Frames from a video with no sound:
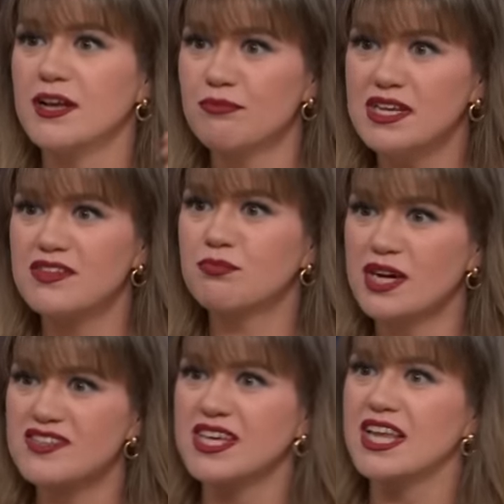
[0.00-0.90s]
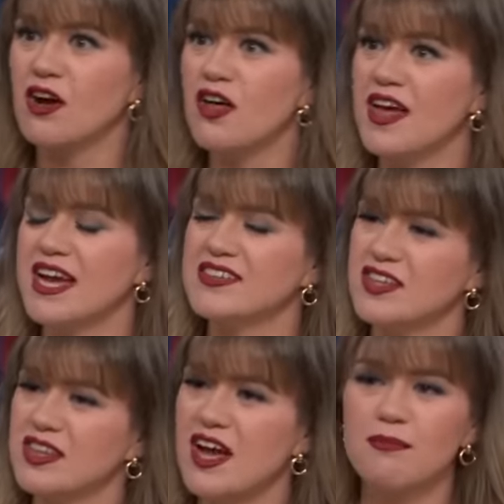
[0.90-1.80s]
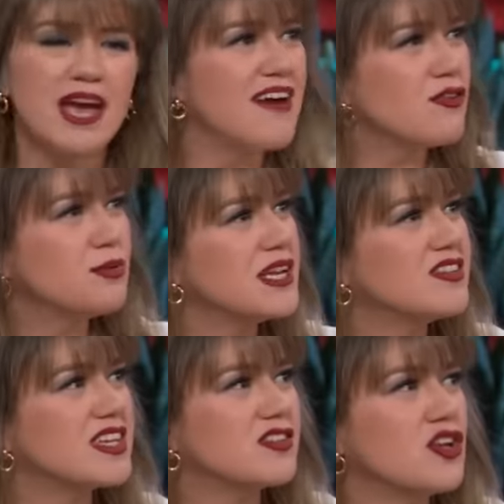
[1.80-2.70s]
like be present, like all that. It's a lot, but everybody sings